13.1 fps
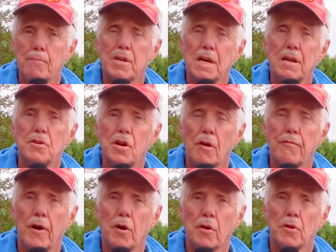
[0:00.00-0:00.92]
Send us your
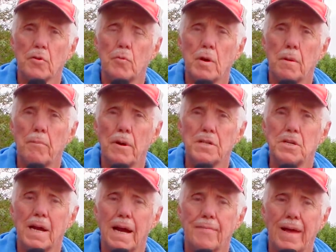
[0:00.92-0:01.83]
photos. We'd
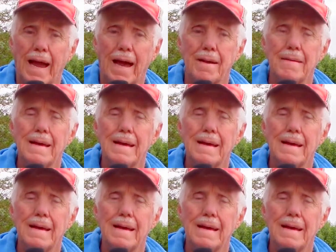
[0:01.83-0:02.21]
appreciate that.